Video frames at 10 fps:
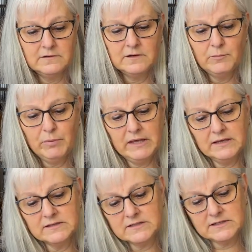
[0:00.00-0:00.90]

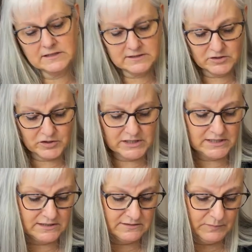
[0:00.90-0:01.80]
Pinks and
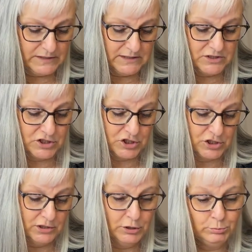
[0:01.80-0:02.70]
greens, peach,
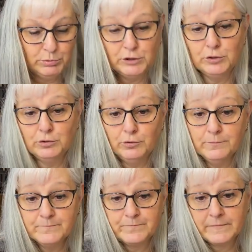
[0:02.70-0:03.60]
blue.
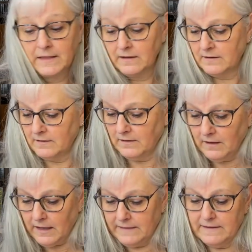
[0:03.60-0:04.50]

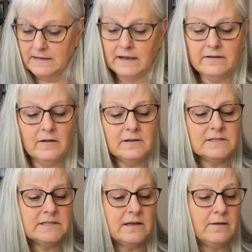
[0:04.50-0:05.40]
And then I got
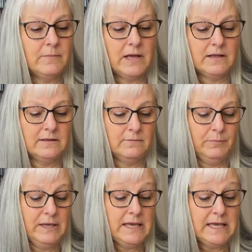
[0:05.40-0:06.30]
some
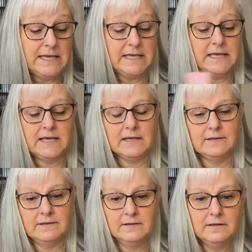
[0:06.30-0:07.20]
pink,
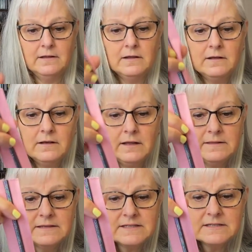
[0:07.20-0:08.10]

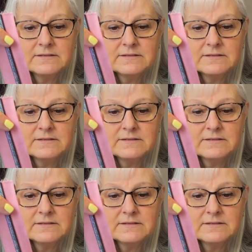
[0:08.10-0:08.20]
and this is